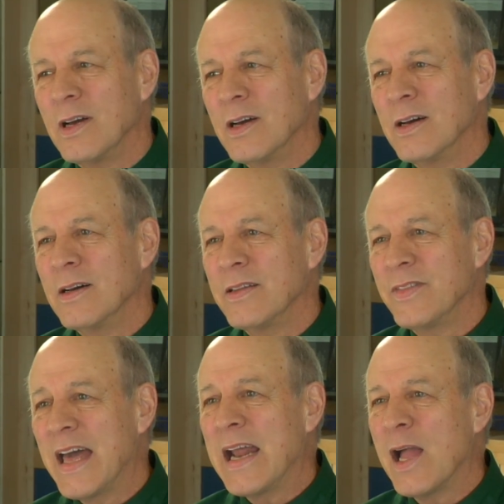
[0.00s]
uh,
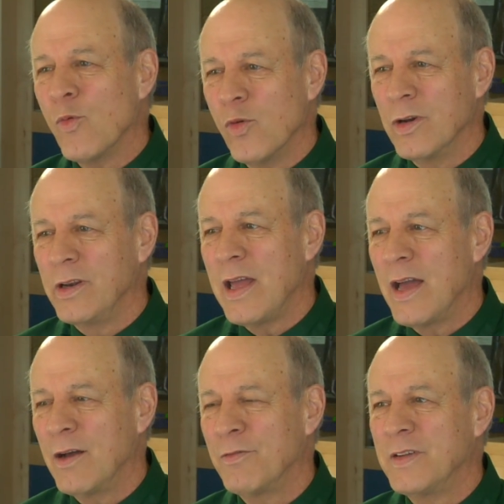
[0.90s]
that I would
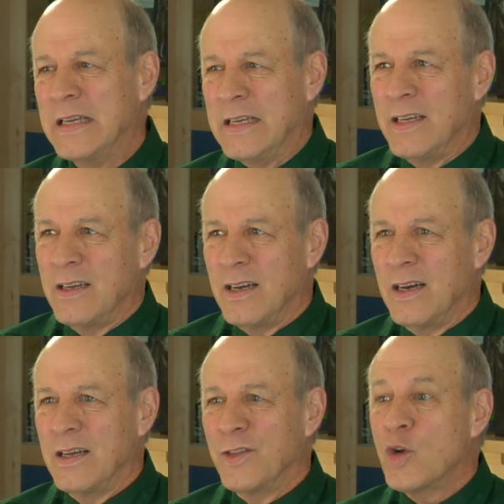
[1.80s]
have
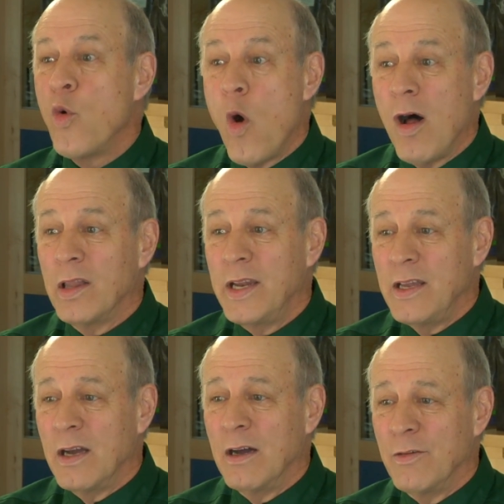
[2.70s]
uh, the
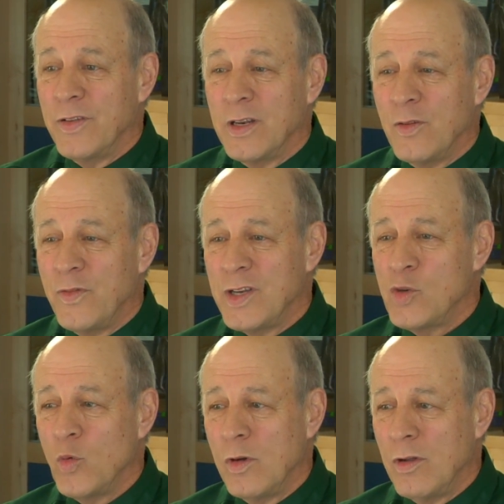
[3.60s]
quality of
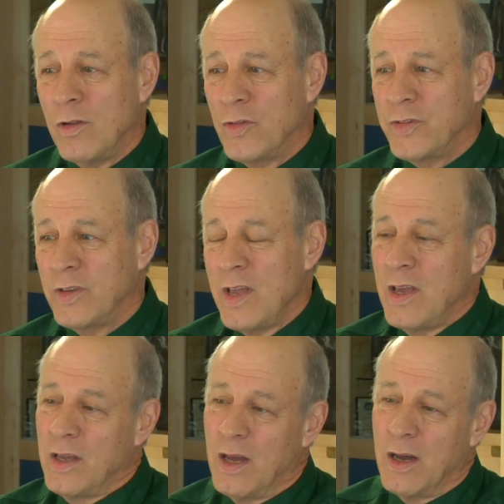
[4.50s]
individuals,
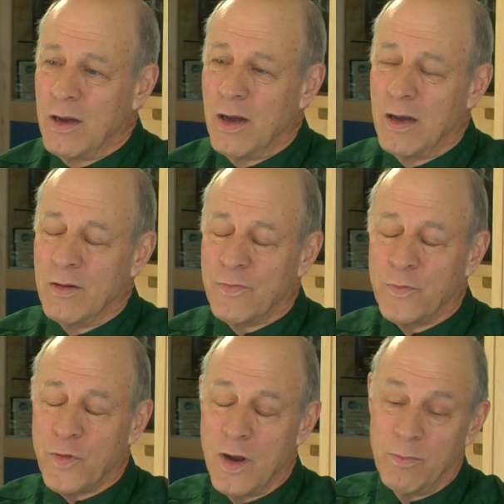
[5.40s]
uh,
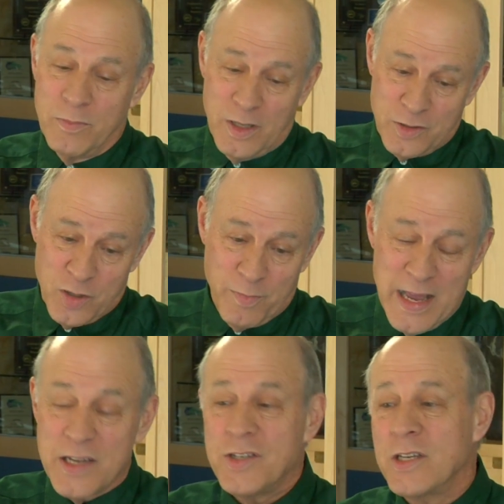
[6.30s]
from a
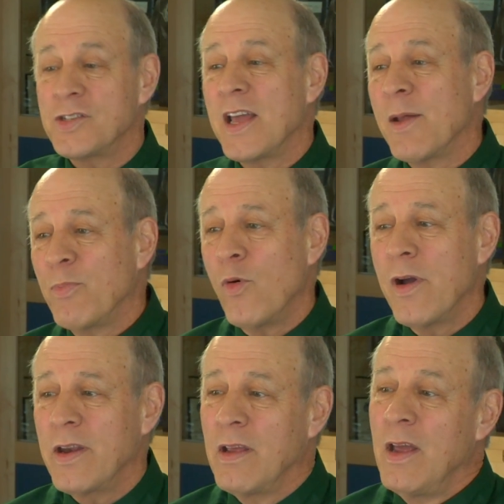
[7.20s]
gymnastic
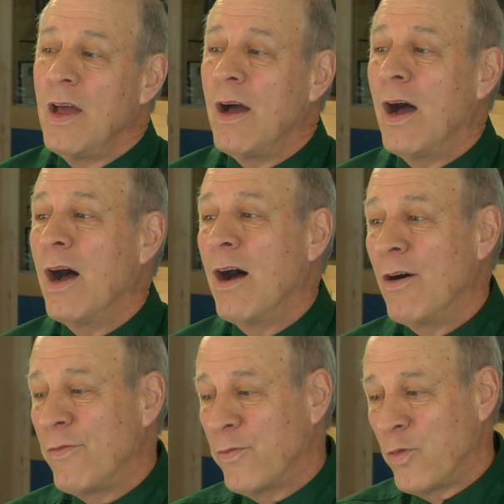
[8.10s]
standpoint,
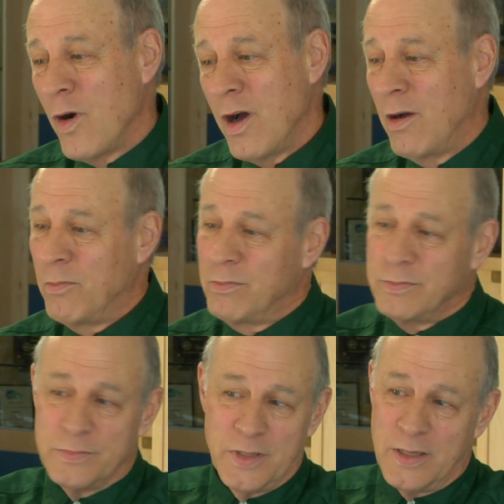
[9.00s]
uh, from
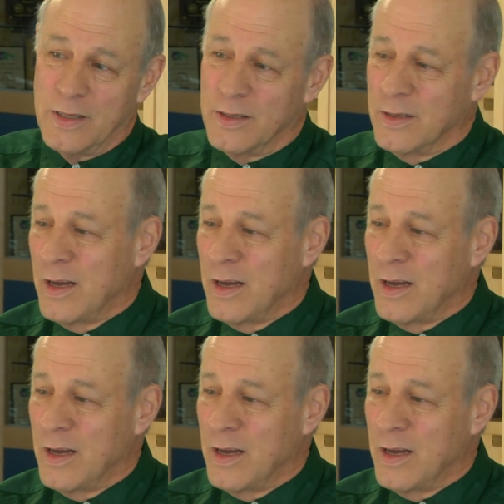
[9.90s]
uh,